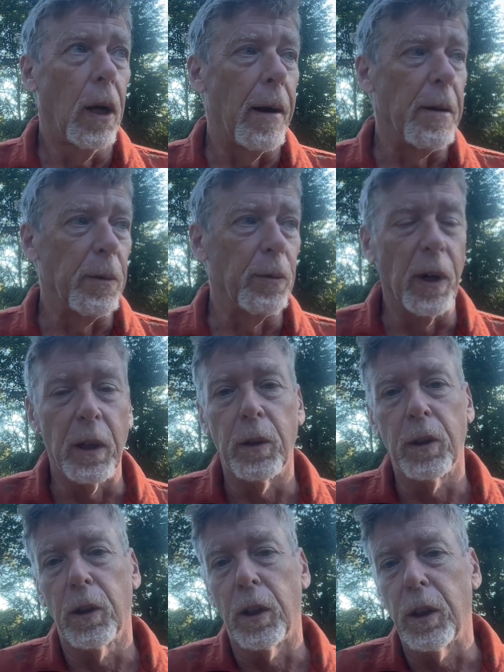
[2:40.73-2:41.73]
I mean,
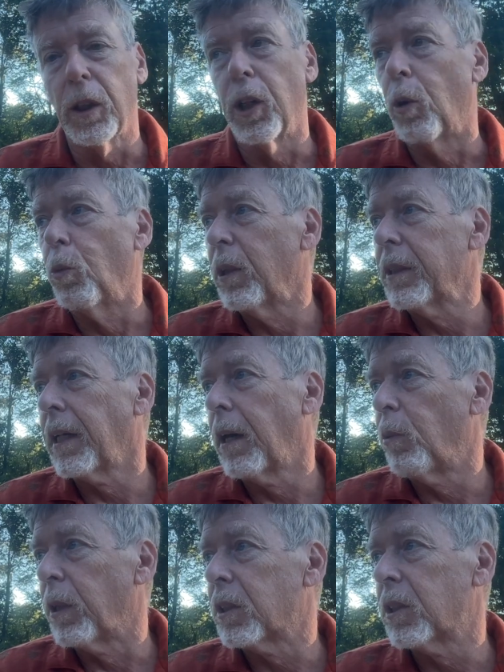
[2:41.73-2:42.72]
one thing I
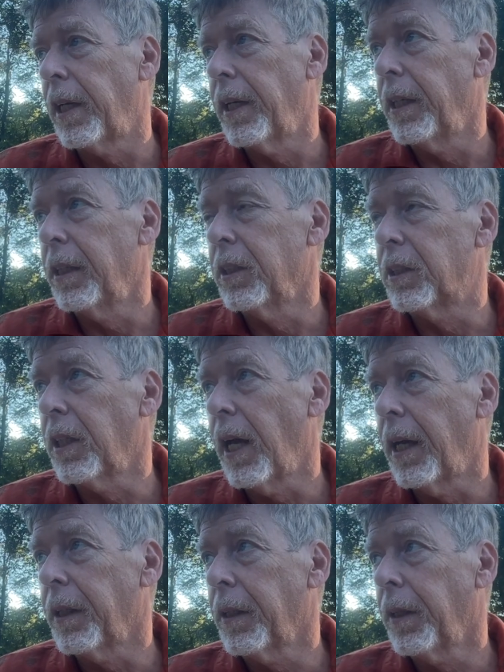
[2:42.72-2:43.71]
want to say is
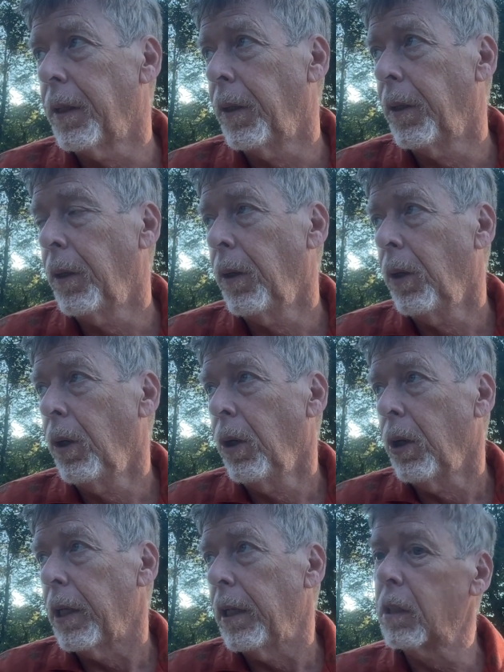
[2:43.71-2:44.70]
that
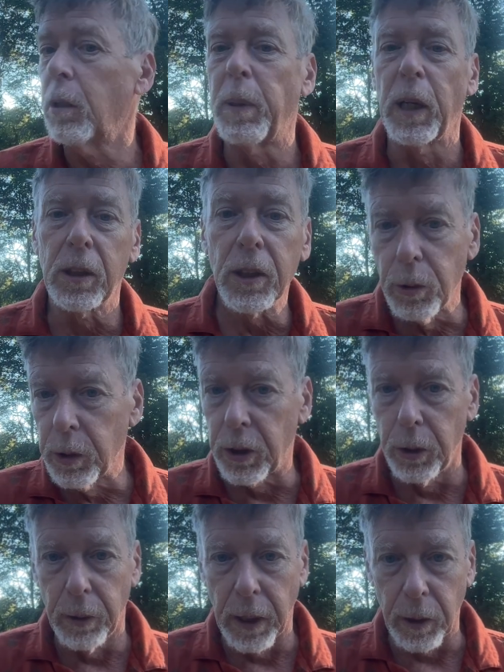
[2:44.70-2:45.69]
in comparison to his
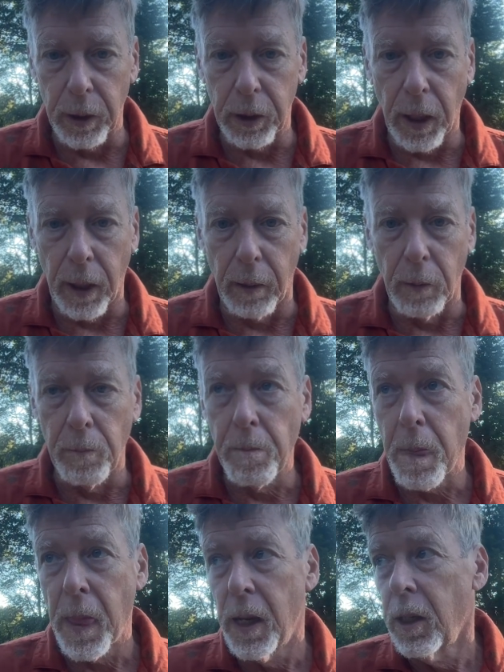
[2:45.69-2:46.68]
student Aristotle,
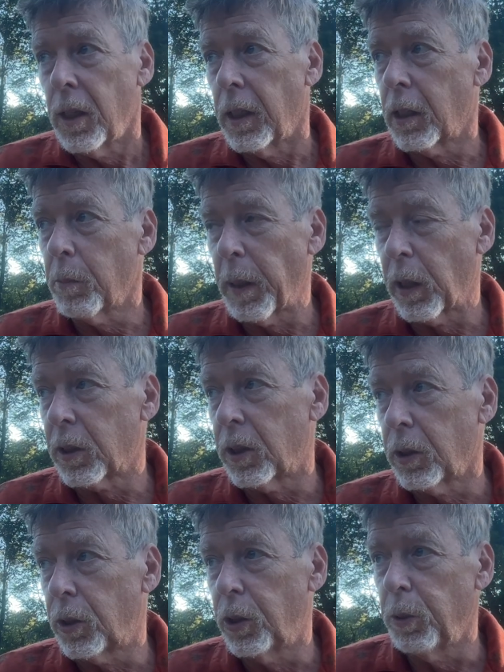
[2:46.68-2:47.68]
in
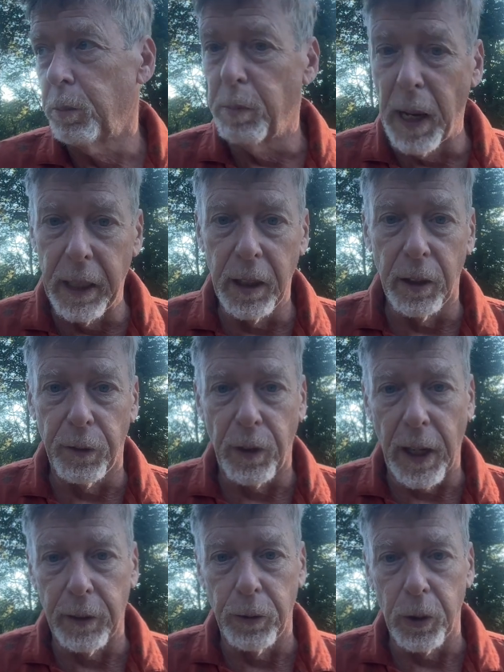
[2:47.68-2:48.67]
comparison to many of the
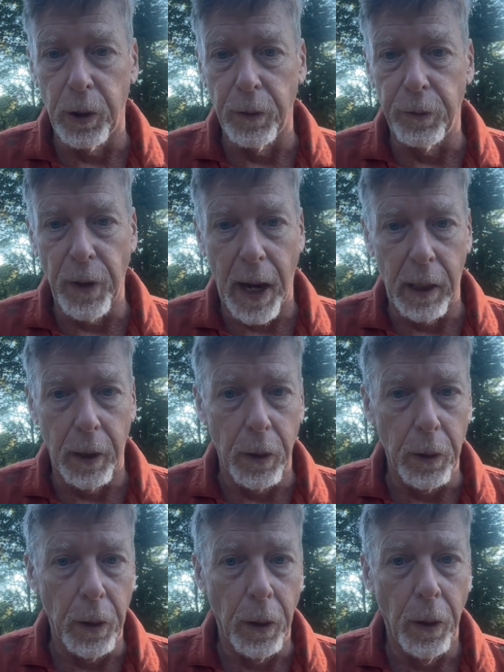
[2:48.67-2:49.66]
philosophers that
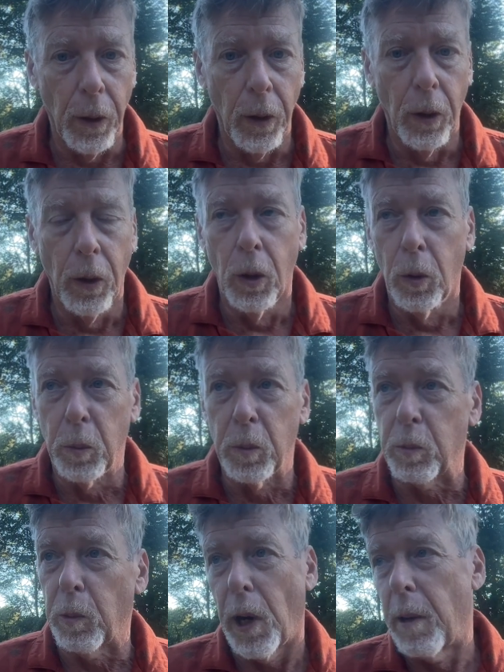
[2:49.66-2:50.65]
followed,
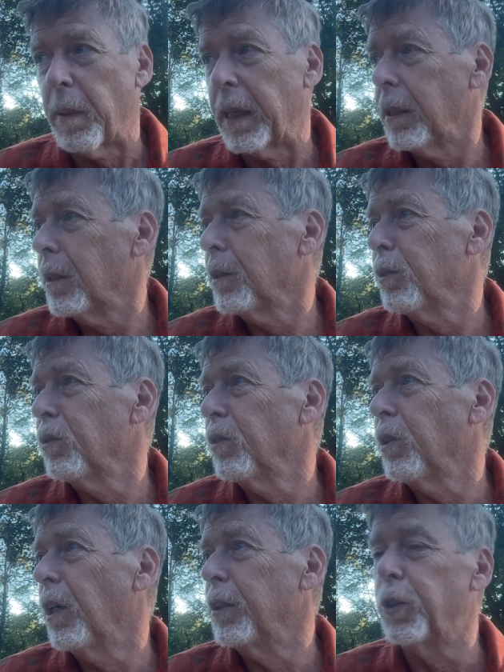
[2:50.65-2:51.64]
I might
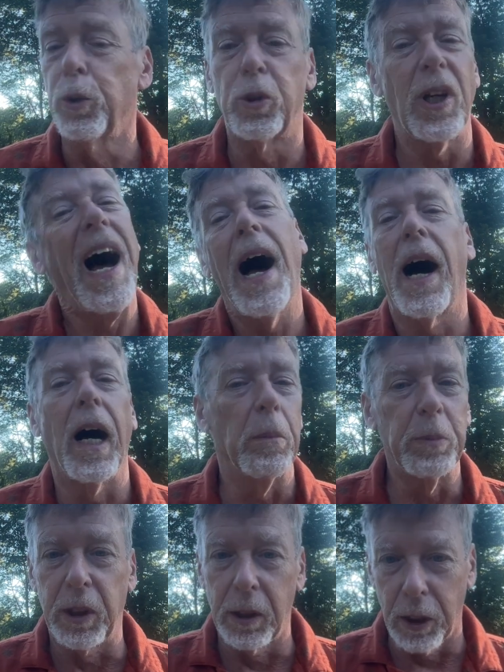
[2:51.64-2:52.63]
adduce
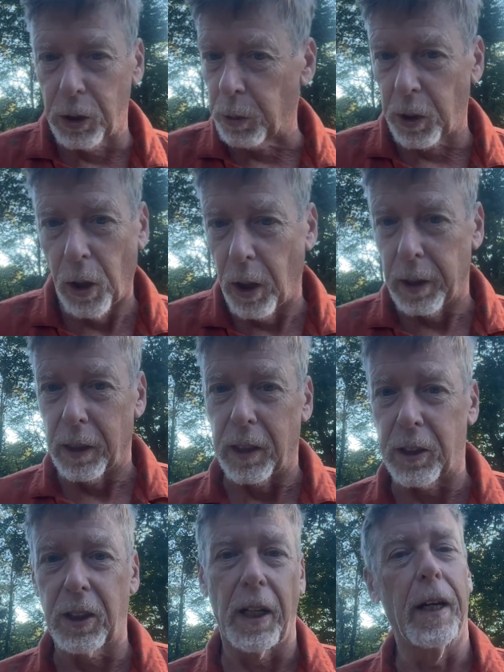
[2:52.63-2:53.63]
Hobbes in this regard,
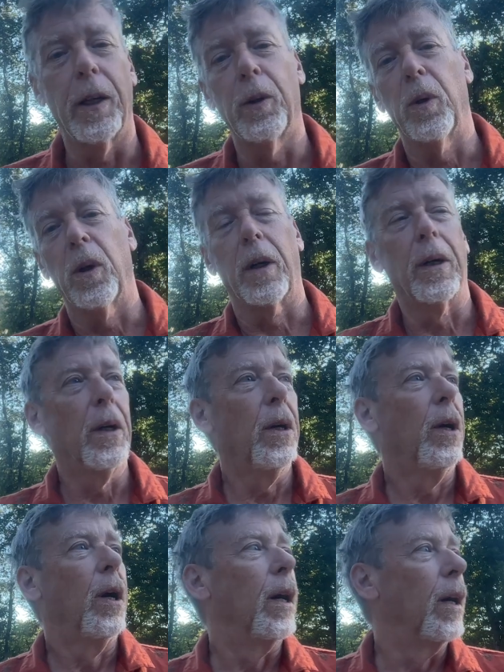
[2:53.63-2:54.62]
let's say, or
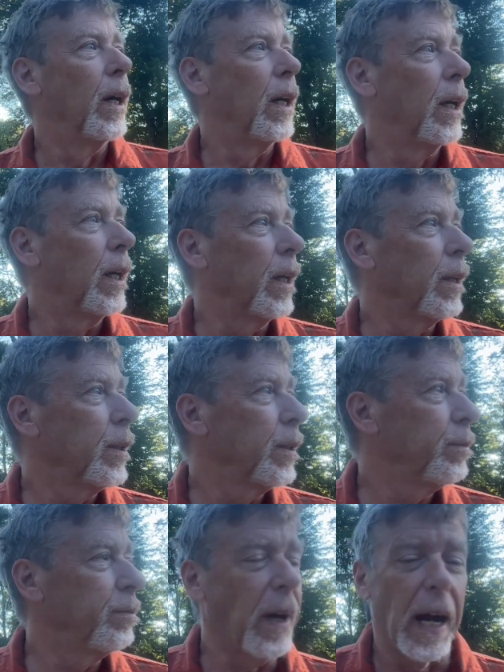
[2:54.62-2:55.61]
I
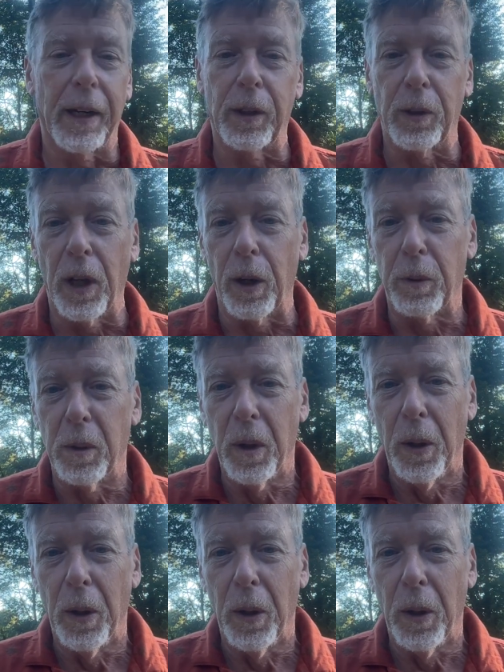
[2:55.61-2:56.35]
don't know.